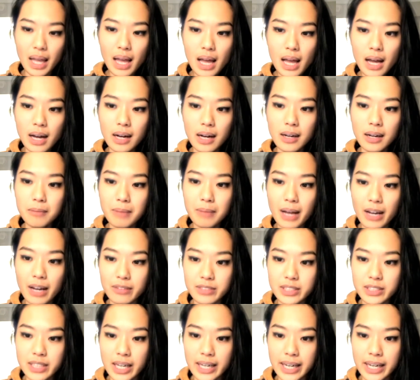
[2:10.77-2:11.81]

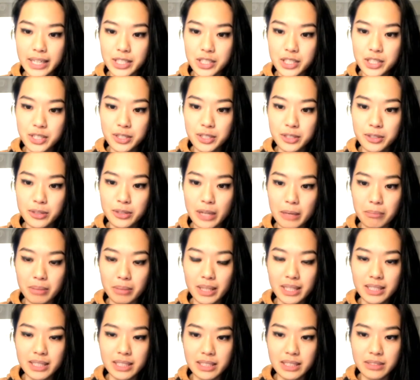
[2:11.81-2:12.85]
After knight h2, I
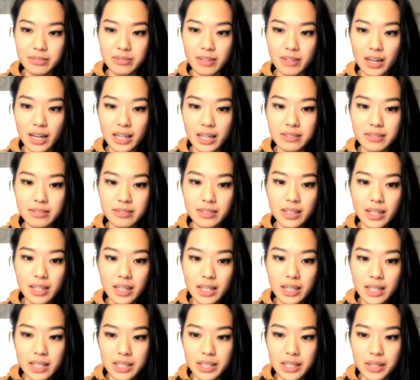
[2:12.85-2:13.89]
play d5,
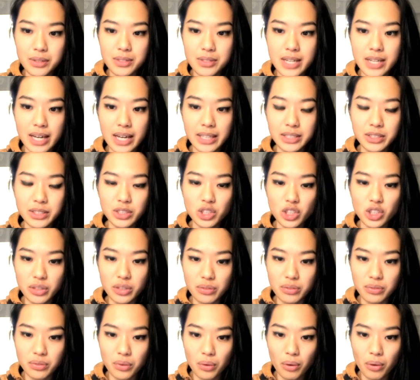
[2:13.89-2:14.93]
goes knight to
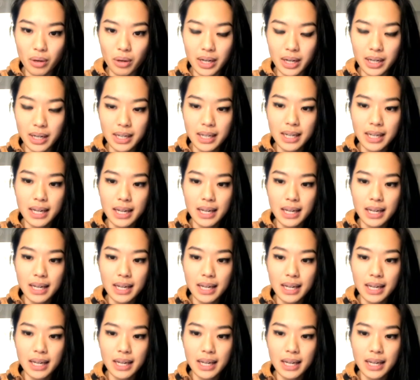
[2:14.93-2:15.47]
g4.